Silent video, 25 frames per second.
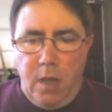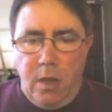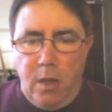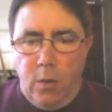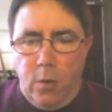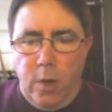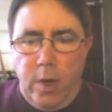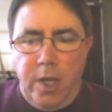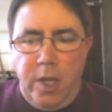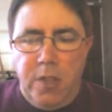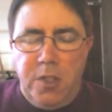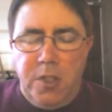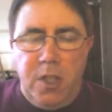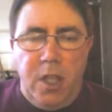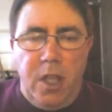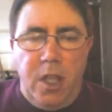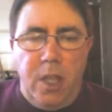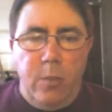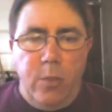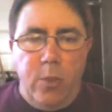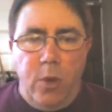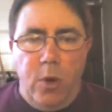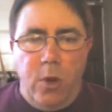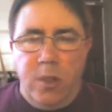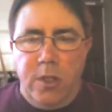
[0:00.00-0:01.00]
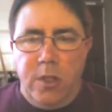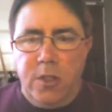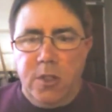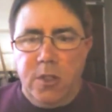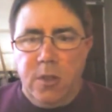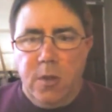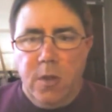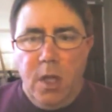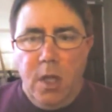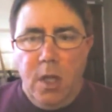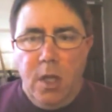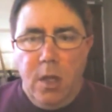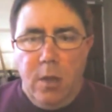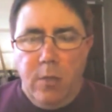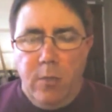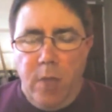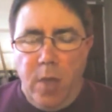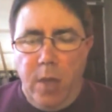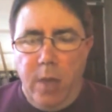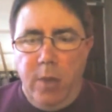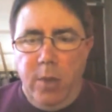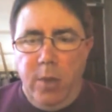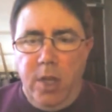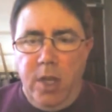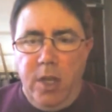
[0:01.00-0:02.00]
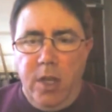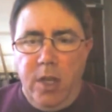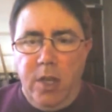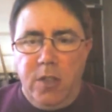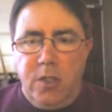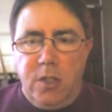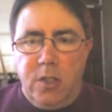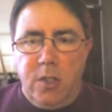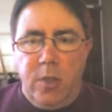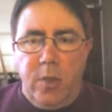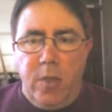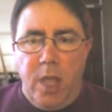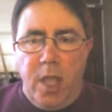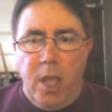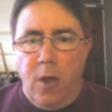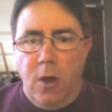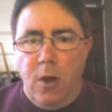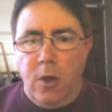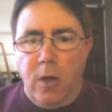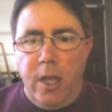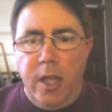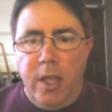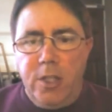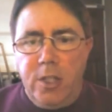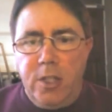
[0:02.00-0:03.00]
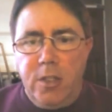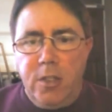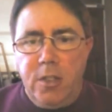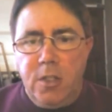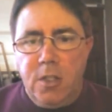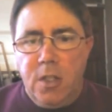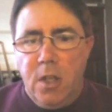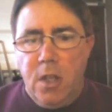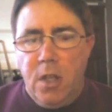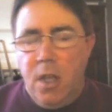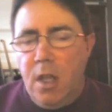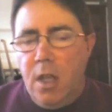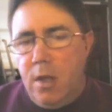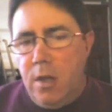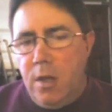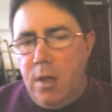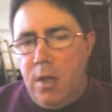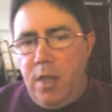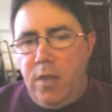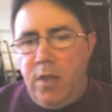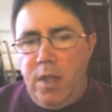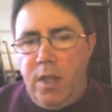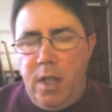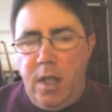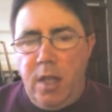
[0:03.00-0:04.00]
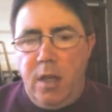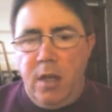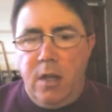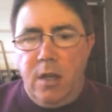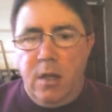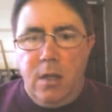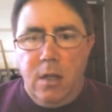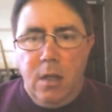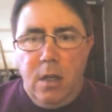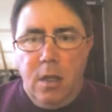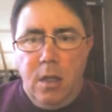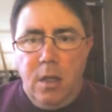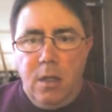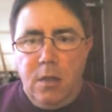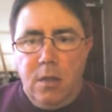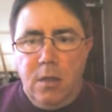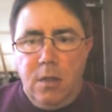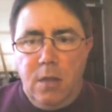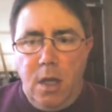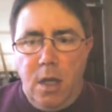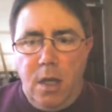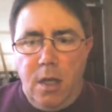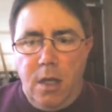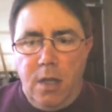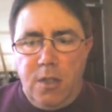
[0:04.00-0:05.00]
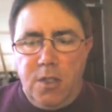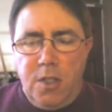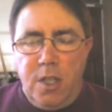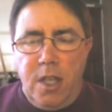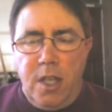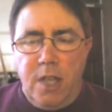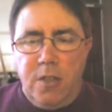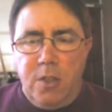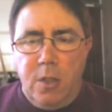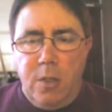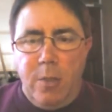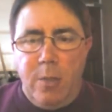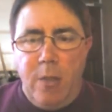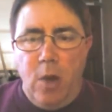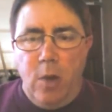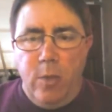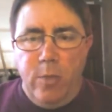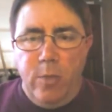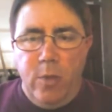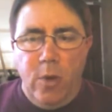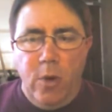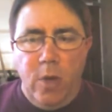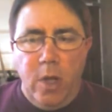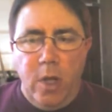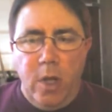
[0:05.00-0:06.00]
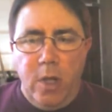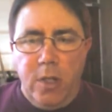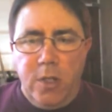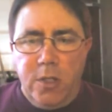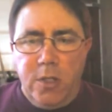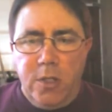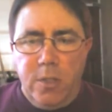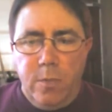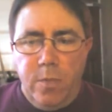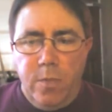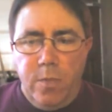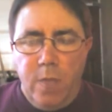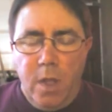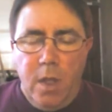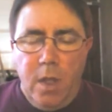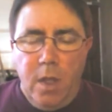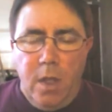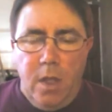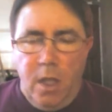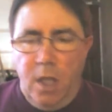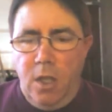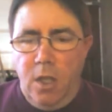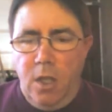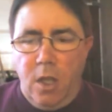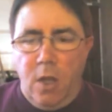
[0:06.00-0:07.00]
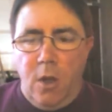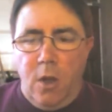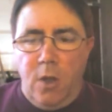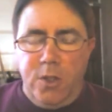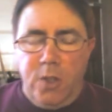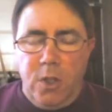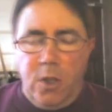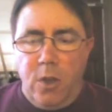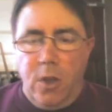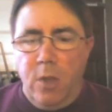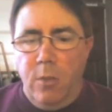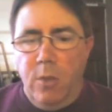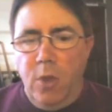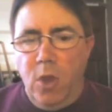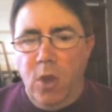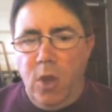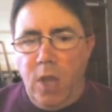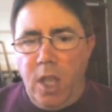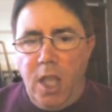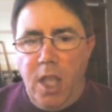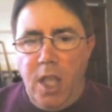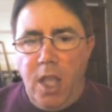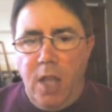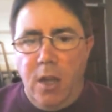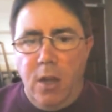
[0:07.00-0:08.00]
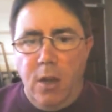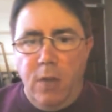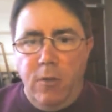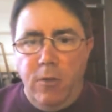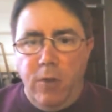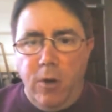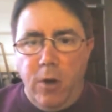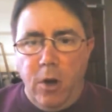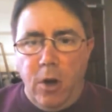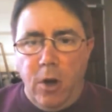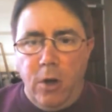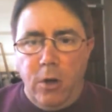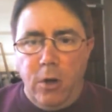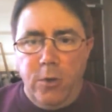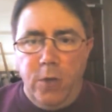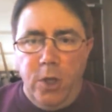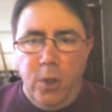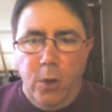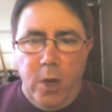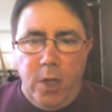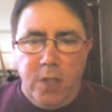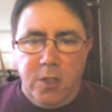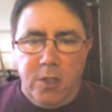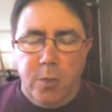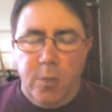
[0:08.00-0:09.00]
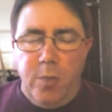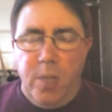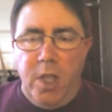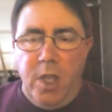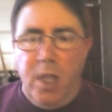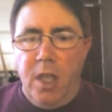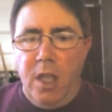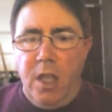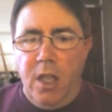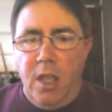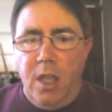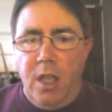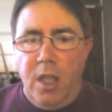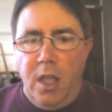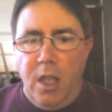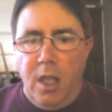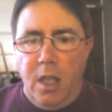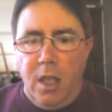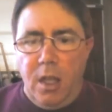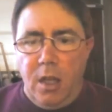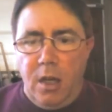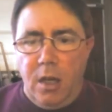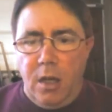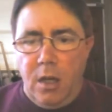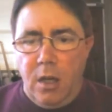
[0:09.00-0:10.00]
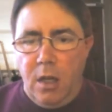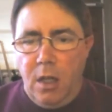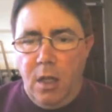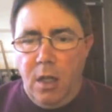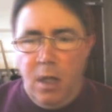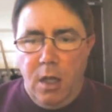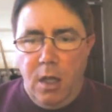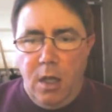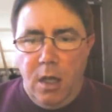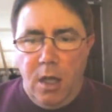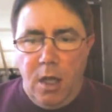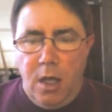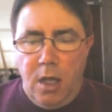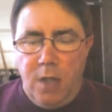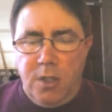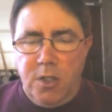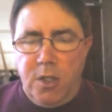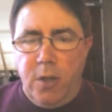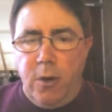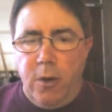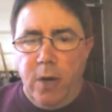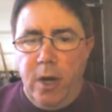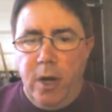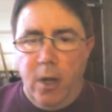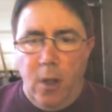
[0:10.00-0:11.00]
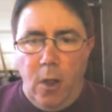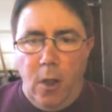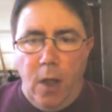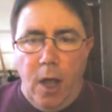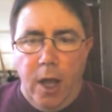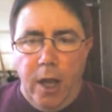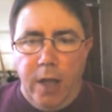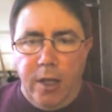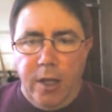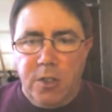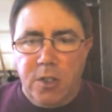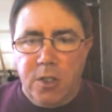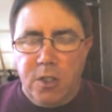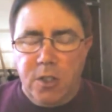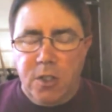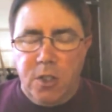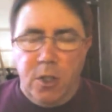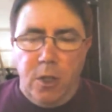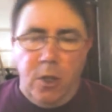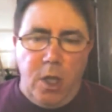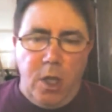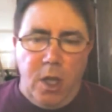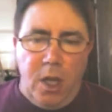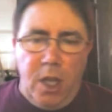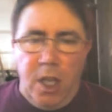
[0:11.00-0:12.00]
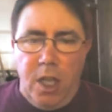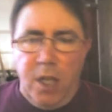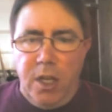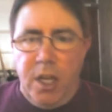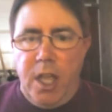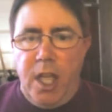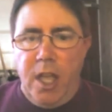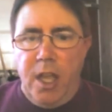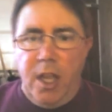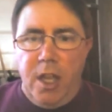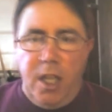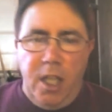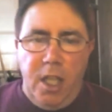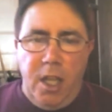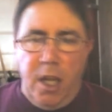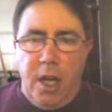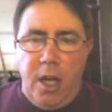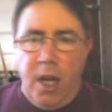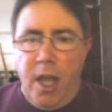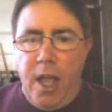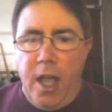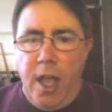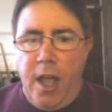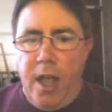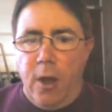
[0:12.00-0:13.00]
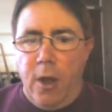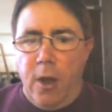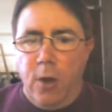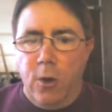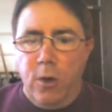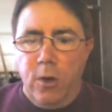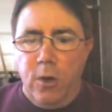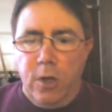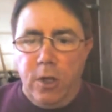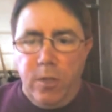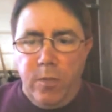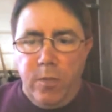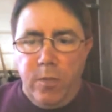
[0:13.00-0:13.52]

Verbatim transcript: it reads the inputs, maybe does some calculations, and then set some outputs. And you can also communicate over USB and serial lines, so you can get data in and out.